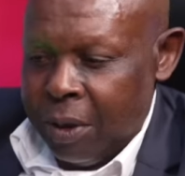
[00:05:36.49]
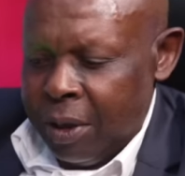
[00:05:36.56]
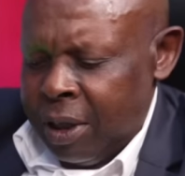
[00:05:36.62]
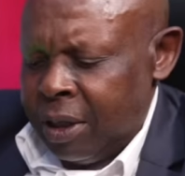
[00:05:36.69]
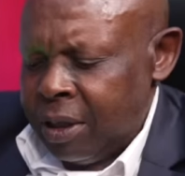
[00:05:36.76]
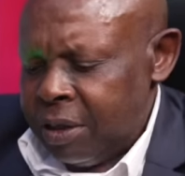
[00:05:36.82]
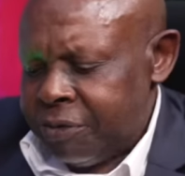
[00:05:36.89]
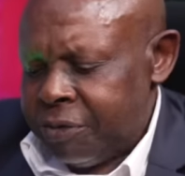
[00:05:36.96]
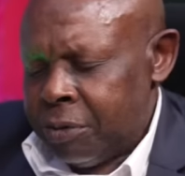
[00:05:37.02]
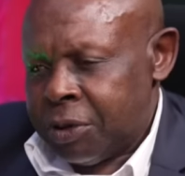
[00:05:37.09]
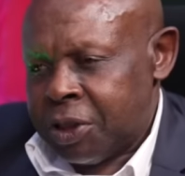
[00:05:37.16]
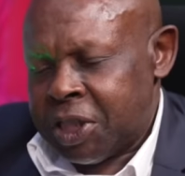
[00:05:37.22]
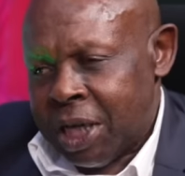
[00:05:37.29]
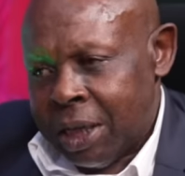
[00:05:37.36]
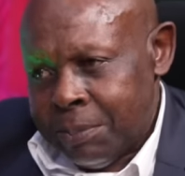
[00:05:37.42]
And if you
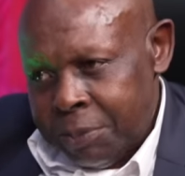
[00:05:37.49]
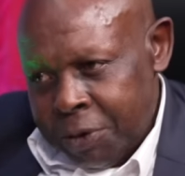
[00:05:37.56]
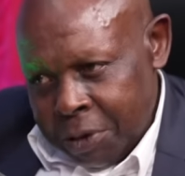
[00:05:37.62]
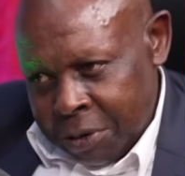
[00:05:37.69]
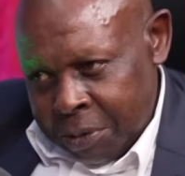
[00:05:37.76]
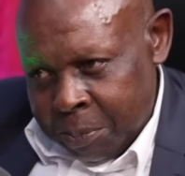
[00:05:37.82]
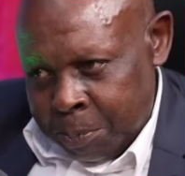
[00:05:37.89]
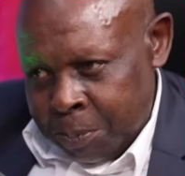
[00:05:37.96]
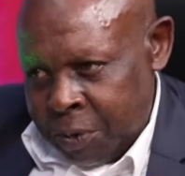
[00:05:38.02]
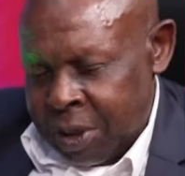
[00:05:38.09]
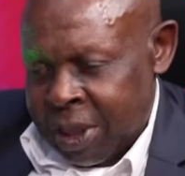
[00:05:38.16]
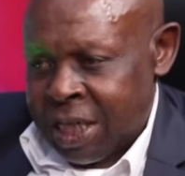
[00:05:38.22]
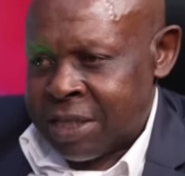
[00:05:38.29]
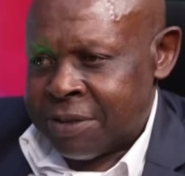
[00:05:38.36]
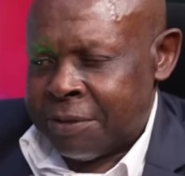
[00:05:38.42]
champion
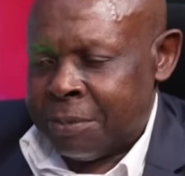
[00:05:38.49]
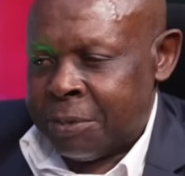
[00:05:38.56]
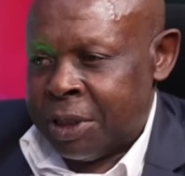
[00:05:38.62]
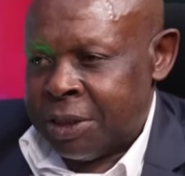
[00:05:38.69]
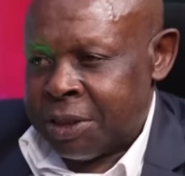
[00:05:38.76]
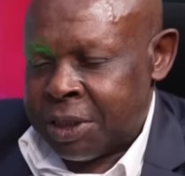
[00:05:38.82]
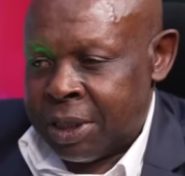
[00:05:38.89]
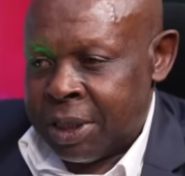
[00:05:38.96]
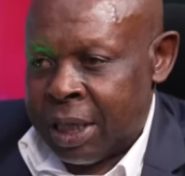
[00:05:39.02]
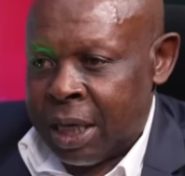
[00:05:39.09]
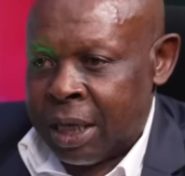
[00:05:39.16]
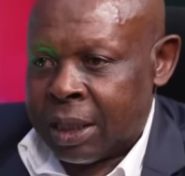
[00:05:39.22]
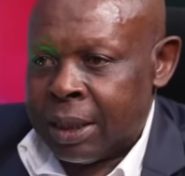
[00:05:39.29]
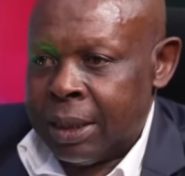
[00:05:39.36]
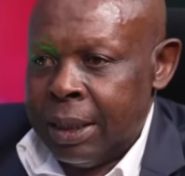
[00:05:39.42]
transformation
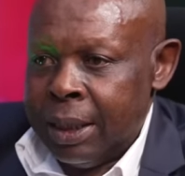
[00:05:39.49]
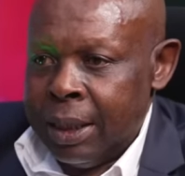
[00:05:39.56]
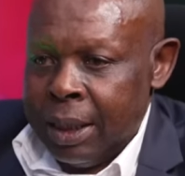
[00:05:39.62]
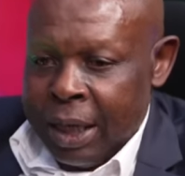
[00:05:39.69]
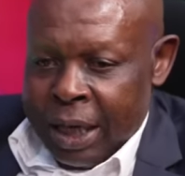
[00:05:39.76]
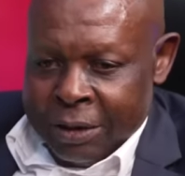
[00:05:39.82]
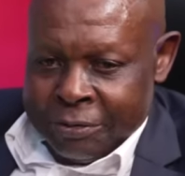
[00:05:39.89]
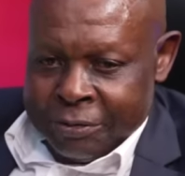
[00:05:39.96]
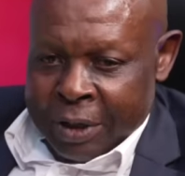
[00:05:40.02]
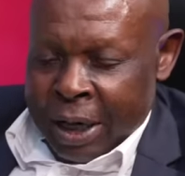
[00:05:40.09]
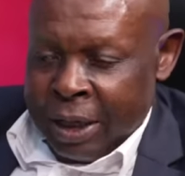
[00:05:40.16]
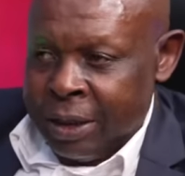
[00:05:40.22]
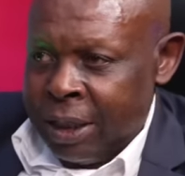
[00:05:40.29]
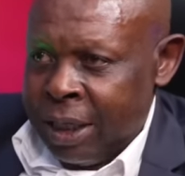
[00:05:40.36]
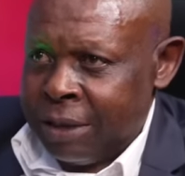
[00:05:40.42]
like I've
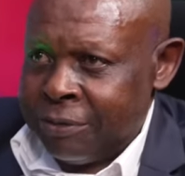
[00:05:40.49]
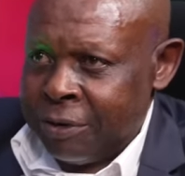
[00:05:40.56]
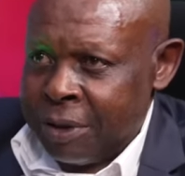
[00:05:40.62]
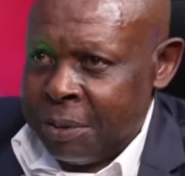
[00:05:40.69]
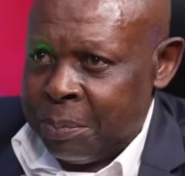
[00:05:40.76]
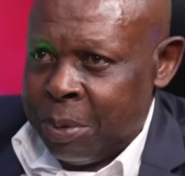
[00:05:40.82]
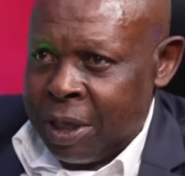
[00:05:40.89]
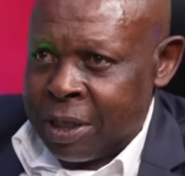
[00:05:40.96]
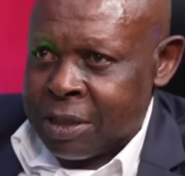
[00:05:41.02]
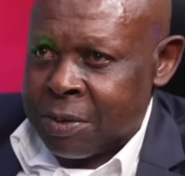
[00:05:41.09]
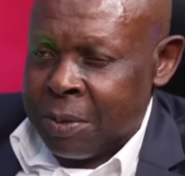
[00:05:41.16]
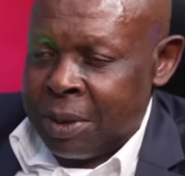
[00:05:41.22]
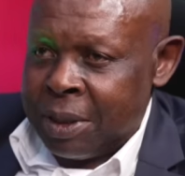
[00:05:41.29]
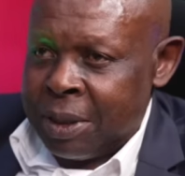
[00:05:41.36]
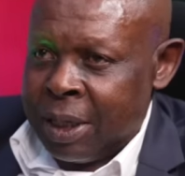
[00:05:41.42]
done that for the past
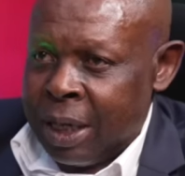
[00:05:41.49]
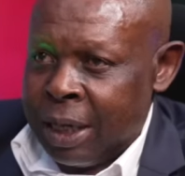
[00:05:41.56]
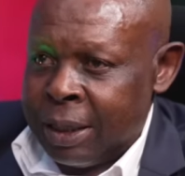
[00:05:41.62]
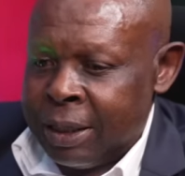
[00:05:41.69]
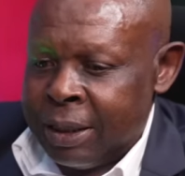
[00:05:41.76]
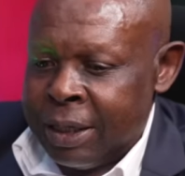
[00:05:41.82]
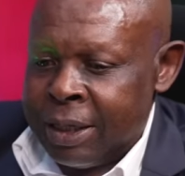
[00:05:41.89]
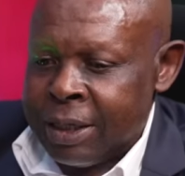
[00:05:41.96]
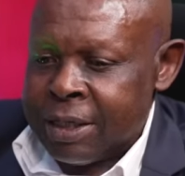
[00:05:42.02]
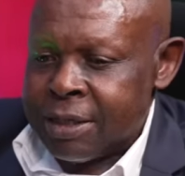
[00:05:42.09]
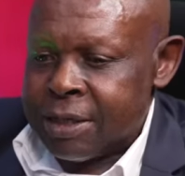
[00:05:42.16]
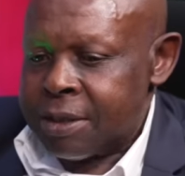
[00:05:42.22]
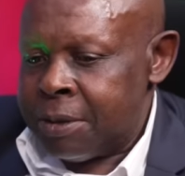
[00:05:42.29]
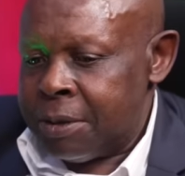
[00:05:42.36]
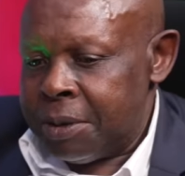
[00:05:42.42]
29
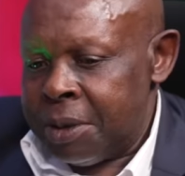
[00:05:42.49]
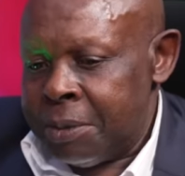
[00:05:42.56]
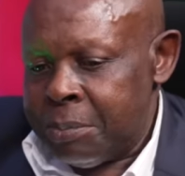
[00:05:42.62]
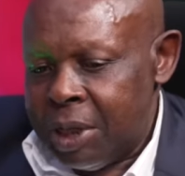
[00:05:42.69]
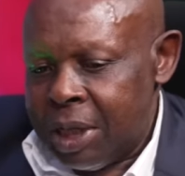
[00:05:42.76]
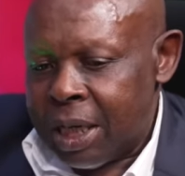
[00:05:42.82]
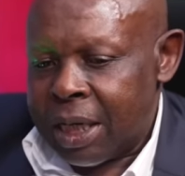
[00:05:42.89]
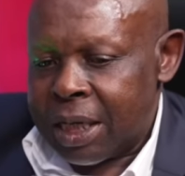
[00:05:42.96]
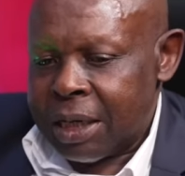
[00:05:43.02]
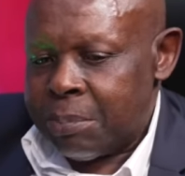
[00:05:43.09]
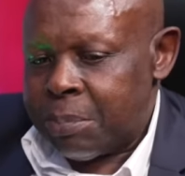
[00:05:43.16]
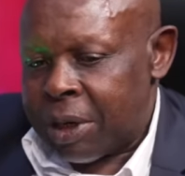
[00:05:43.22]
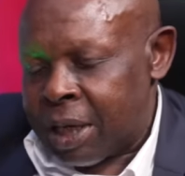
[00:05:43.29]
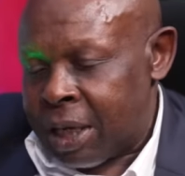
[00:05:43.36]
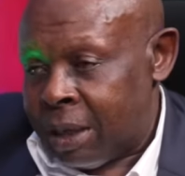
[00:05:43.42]
years, you immediately
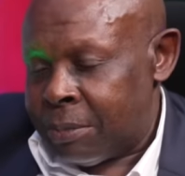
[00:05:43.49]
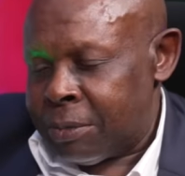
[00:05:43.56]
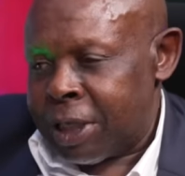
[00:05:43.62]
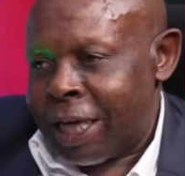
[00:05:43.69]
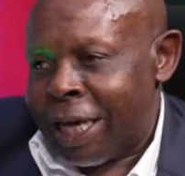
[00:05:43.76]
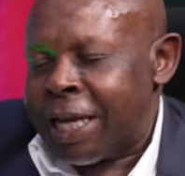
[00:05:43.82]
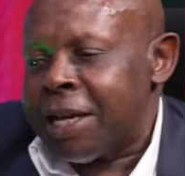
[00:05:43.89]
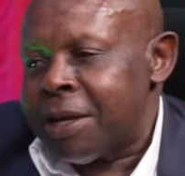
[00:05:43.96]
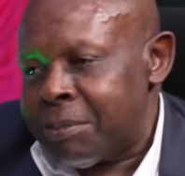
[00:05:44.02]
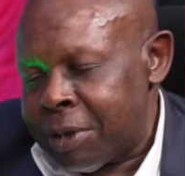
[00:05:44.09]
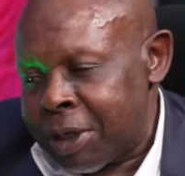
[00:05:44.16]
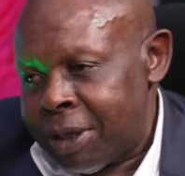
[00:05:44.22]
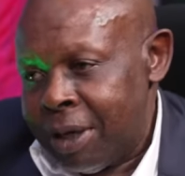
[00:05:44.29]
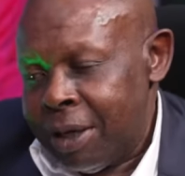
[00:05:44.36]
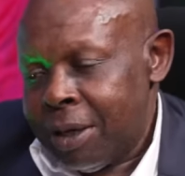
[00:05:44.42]
become the enemy
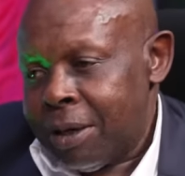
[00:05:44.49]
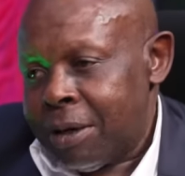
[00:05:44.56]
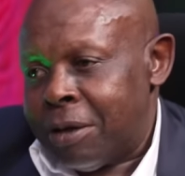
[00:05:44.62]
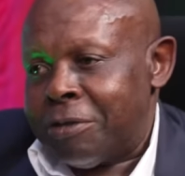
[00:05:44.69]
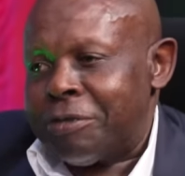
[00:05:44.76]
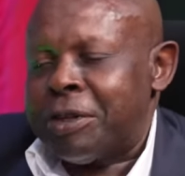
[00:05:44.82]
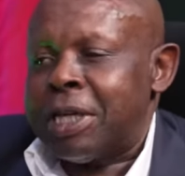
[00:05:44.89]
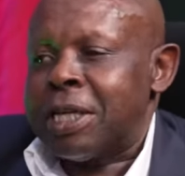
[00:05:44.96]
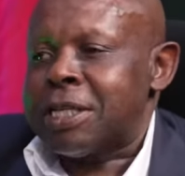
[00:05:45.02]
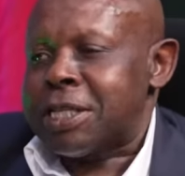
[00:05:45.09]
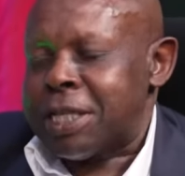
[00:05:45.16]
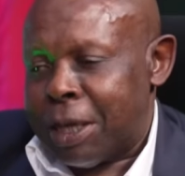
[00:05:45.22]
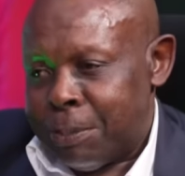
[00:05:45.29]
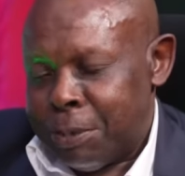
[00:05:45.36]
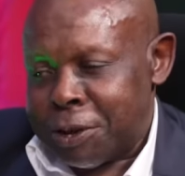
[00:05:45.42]
mm. of the
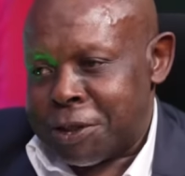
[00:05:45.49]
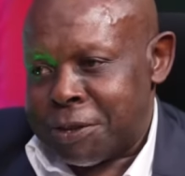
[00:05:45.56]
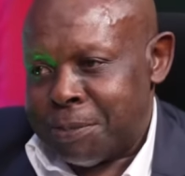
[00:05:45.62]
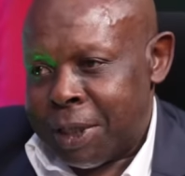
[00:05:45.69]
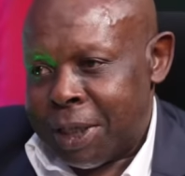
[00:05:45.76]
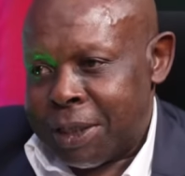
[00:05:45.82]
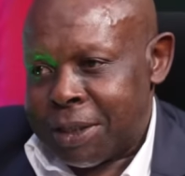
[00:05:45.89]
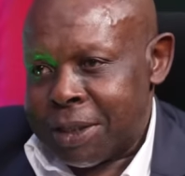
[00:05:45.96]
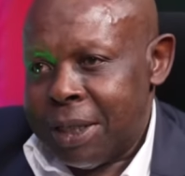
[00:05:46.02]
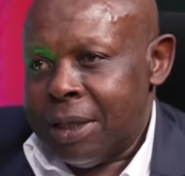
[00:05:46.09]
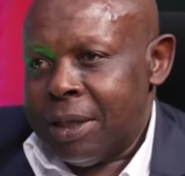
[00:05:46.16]
establishment.